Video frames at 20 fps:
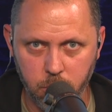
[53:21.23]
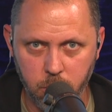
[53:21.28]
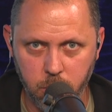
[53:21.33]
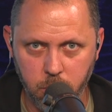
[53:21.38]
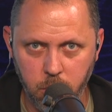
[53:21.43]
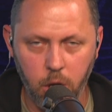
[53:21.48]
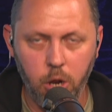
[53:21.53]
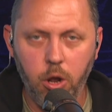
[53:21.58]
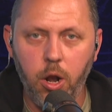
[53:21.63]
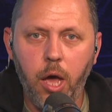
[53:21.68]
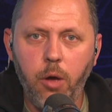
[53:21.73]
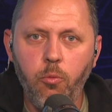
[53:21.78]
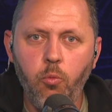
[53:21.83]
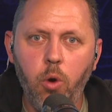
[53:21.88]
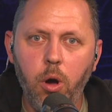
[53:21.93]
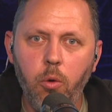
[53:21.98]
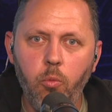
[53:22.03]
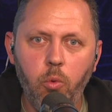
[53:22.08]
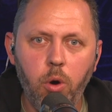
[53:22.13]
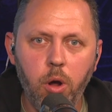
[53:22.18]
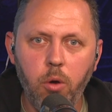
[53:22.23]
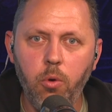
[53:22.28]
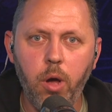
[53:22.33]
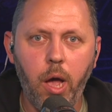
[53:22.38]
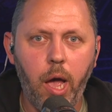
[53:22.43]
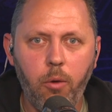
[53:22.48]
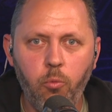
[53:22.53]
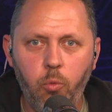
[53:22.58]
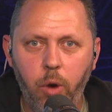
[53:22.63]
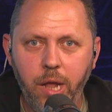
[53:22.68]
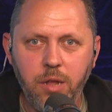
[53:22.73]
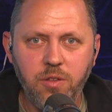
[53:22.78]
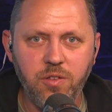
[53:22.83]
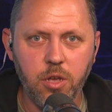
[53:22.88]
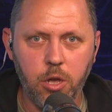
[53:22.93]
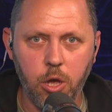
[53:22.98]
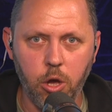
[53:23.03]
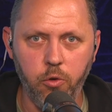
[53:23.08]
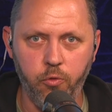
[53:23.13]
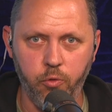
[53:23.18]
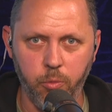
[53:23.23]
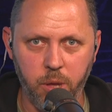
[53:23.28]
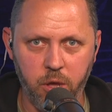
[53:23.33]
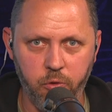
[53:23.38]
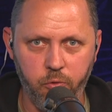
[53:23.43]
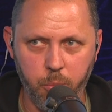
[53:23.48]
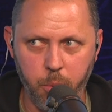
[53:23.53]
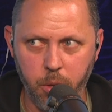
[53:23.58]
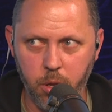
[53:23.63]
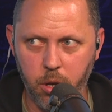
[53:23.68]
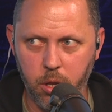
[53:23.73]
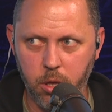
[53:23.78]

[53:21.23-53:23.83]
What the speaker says: Where does it go from here for Burnley?